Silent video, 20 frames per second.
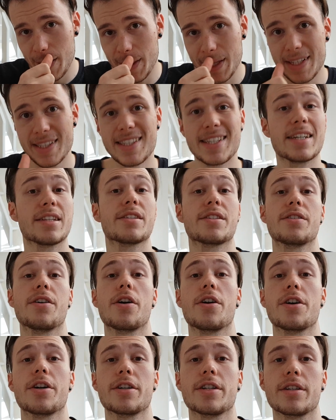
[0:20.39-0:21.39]
let's get
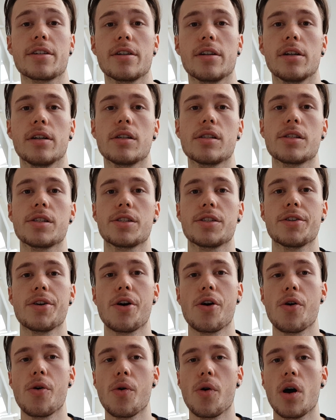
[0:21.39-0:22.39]
started.
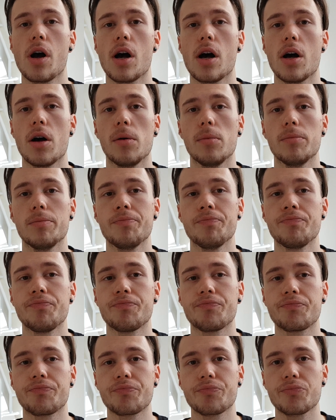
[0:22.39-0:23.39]
So
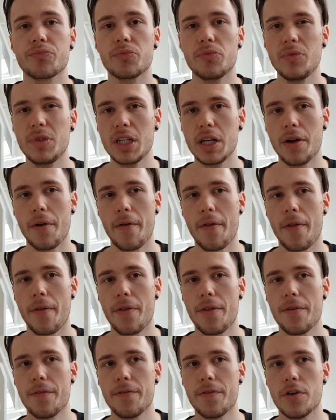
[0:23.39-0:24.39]

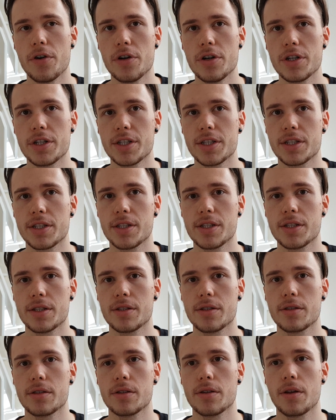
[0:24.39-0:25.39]
the first
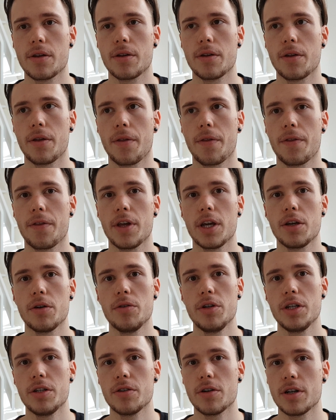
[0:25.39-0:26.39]
thing you
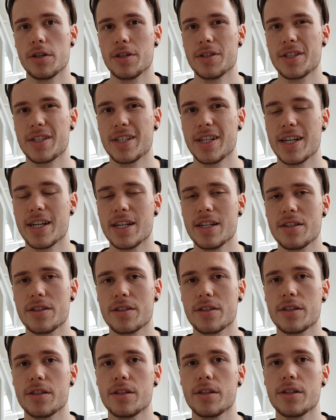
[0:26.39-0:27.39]
need to understand
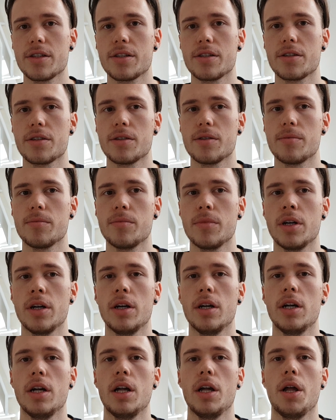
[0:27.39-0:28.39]
is
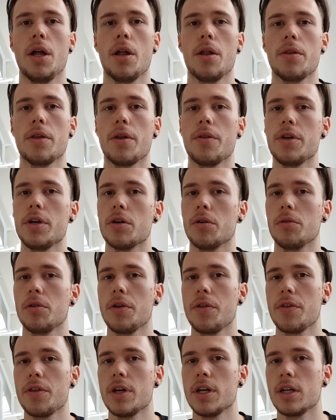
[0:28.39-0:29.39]
that the
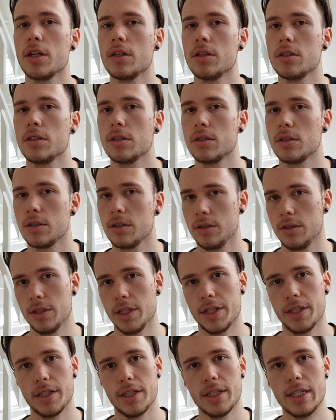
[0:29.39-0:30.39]
only thing
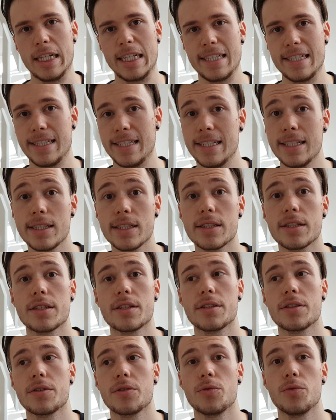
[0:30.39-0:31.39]
that
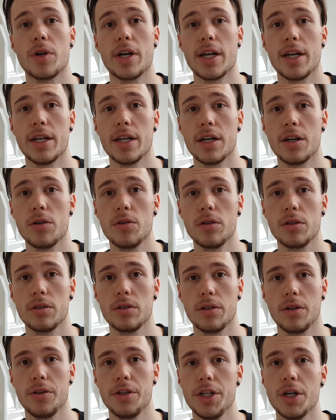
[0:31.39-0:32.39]
exists right now,
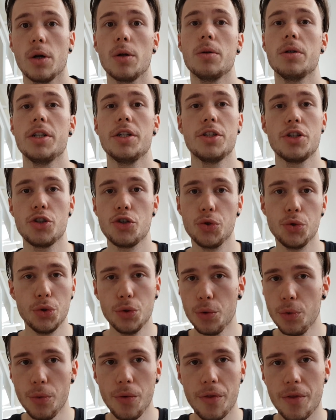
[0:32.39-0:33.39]
the only
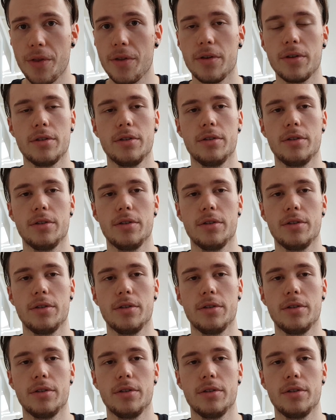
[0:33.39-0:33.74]
truth,